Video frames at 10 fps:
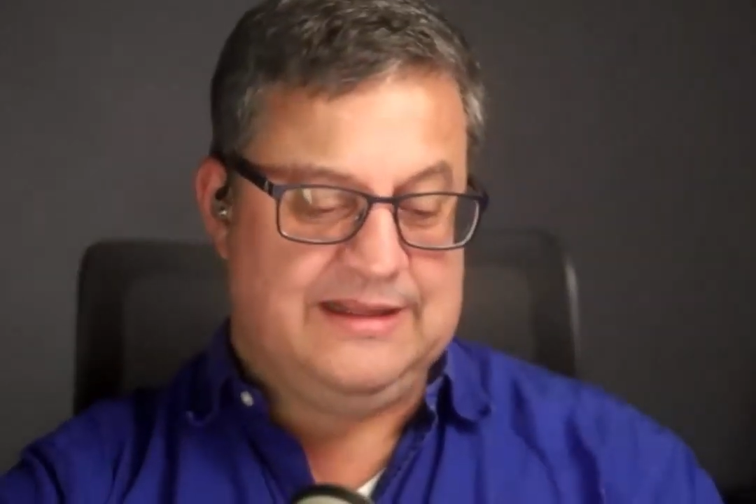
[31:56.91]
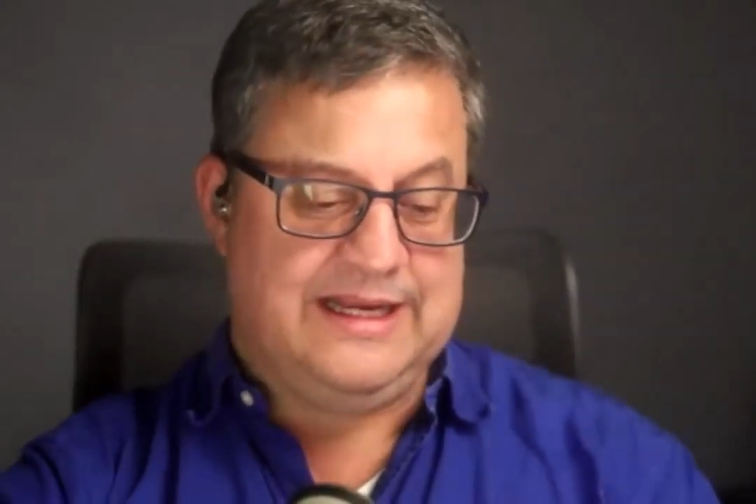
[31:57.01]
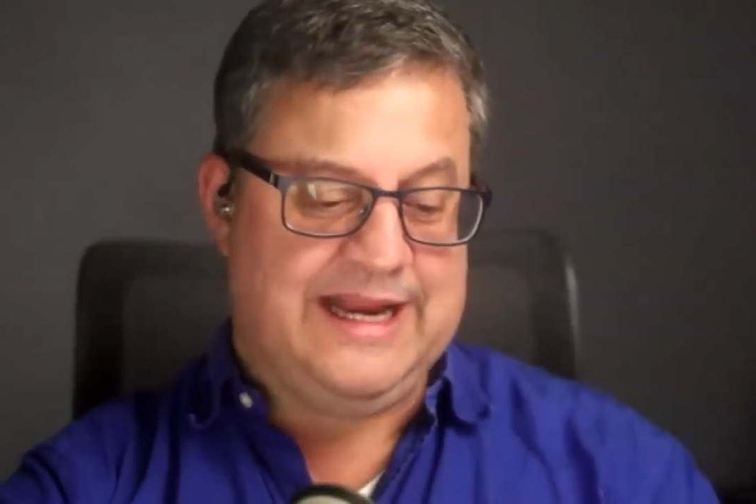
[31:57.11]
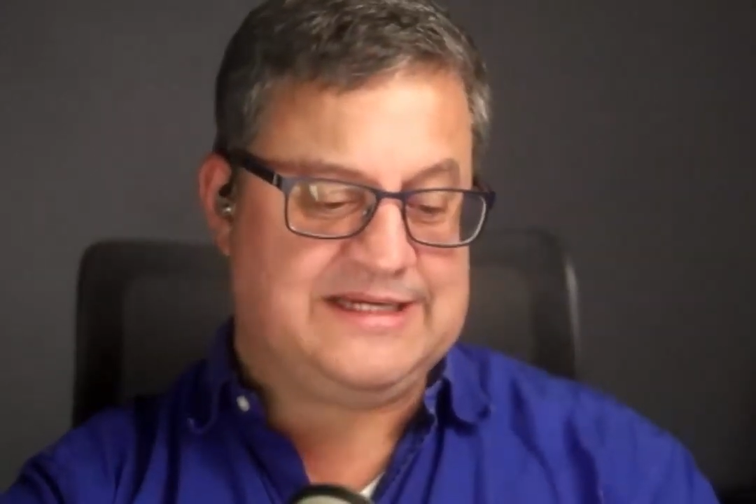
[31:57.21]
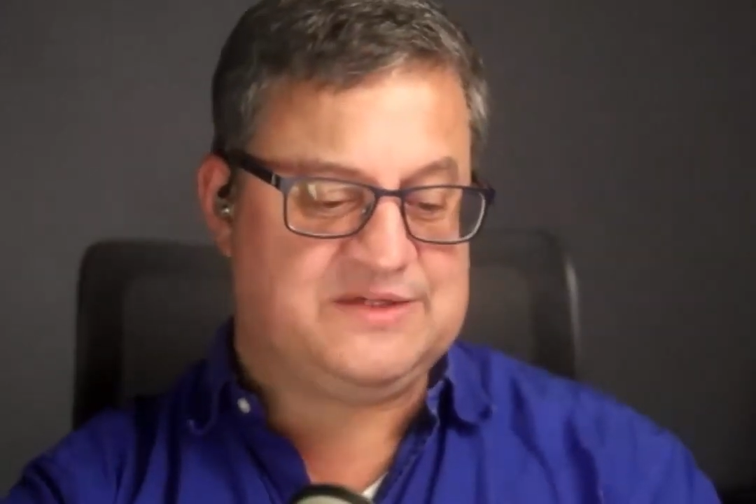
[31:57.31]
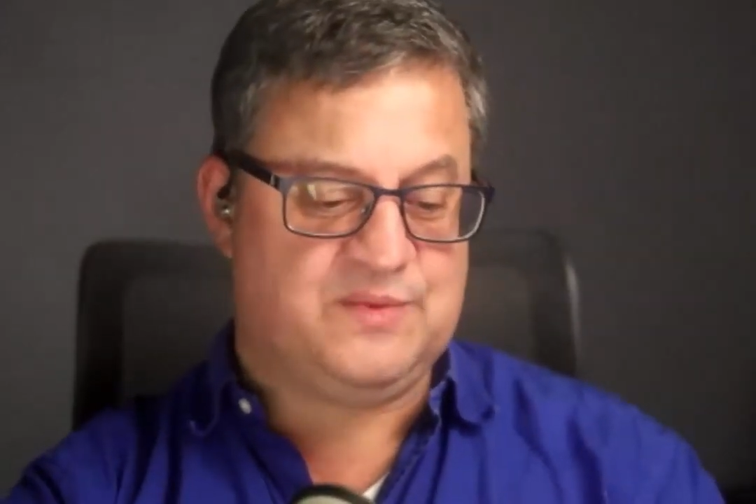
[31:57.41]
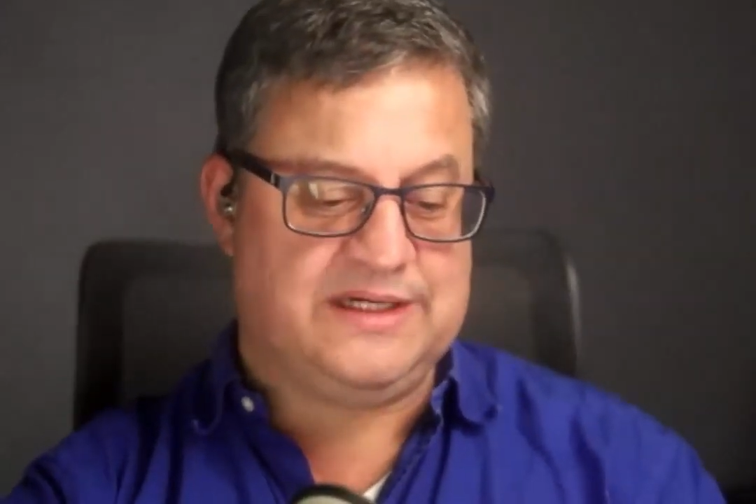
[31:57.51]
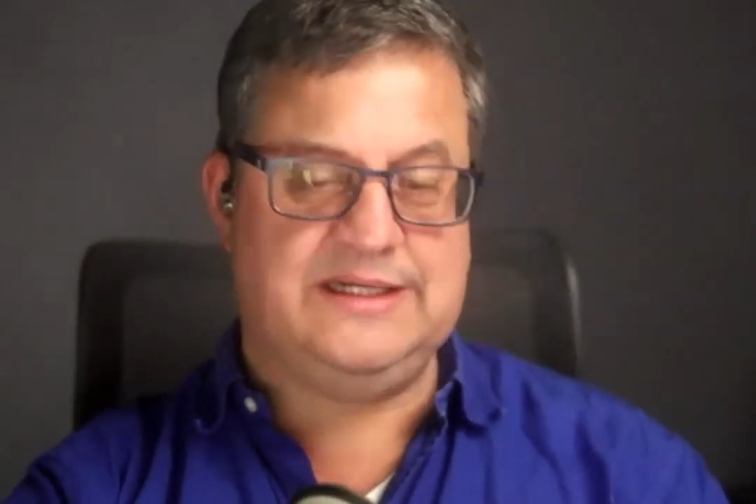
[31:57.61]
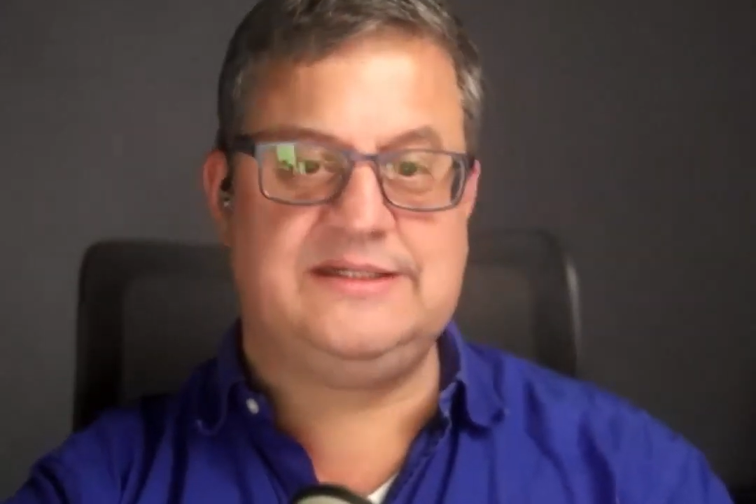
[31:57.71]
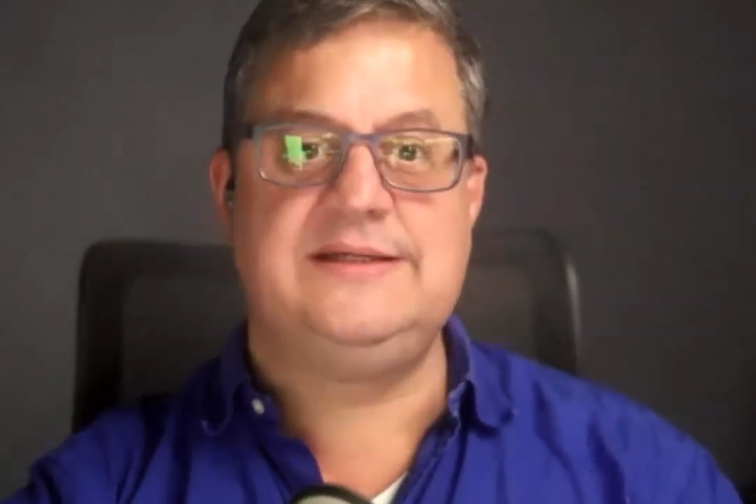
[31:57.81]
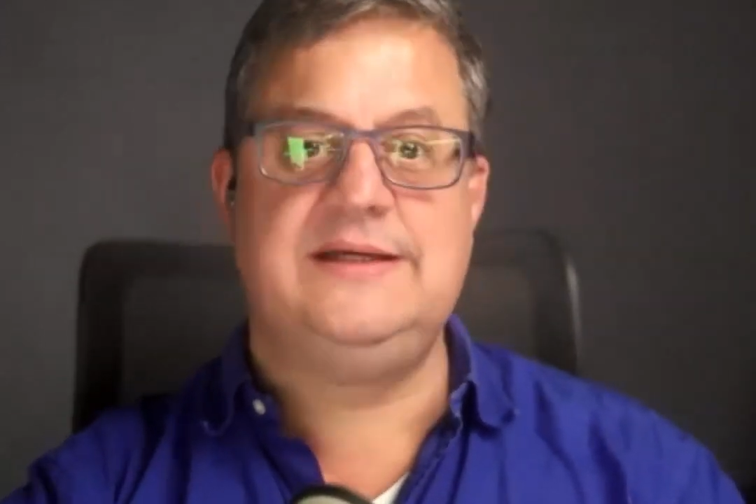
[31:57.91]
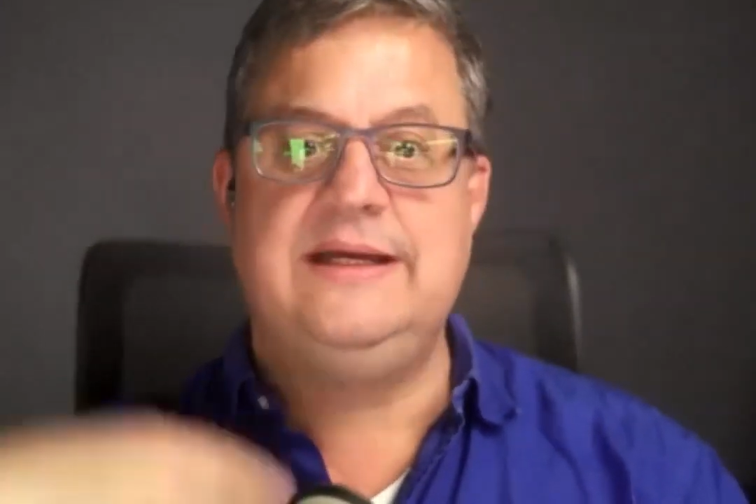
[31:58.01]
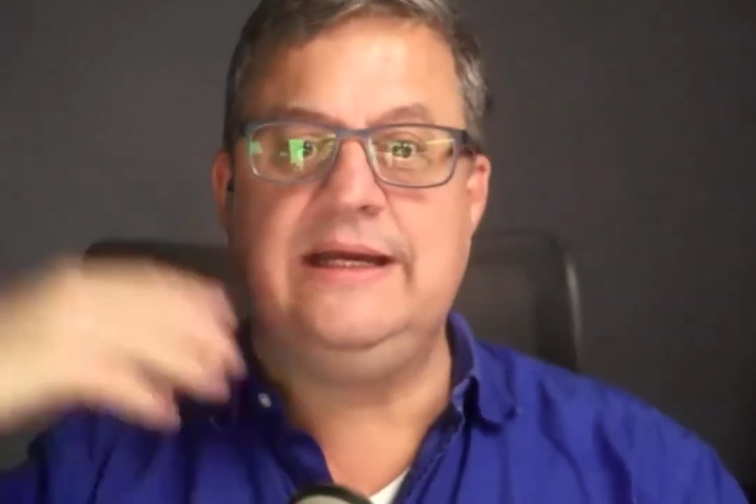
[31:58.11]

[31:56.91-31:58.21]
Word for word: The next one is